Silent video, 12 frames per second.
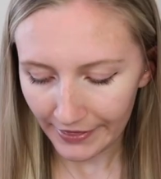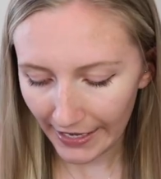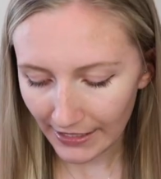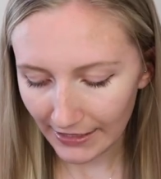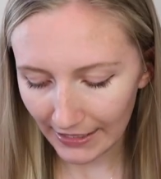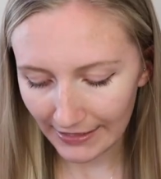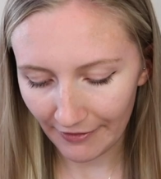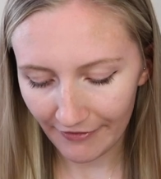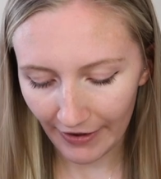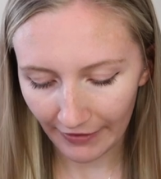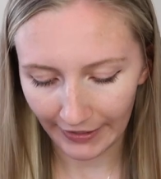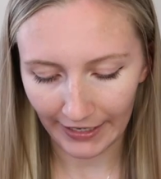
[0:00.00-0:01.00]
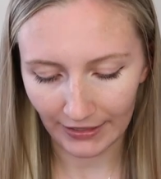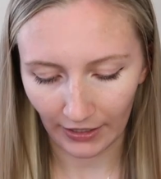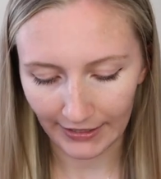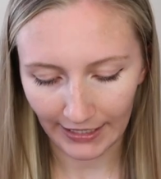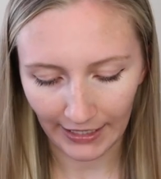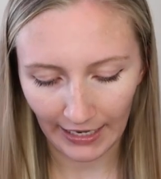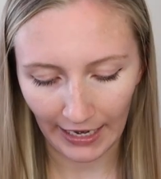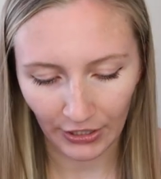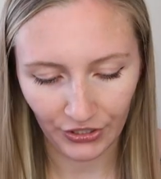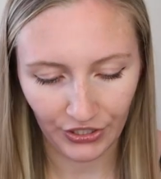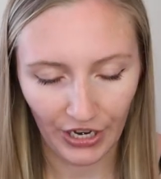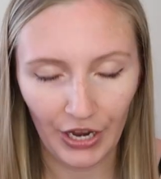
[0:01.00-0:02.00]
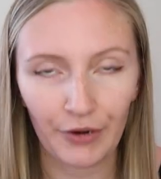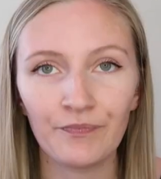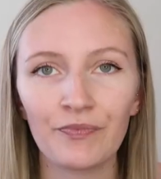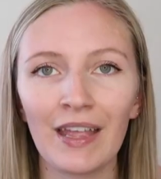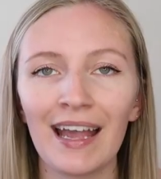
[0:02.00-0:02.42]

This is a very exciting collection though,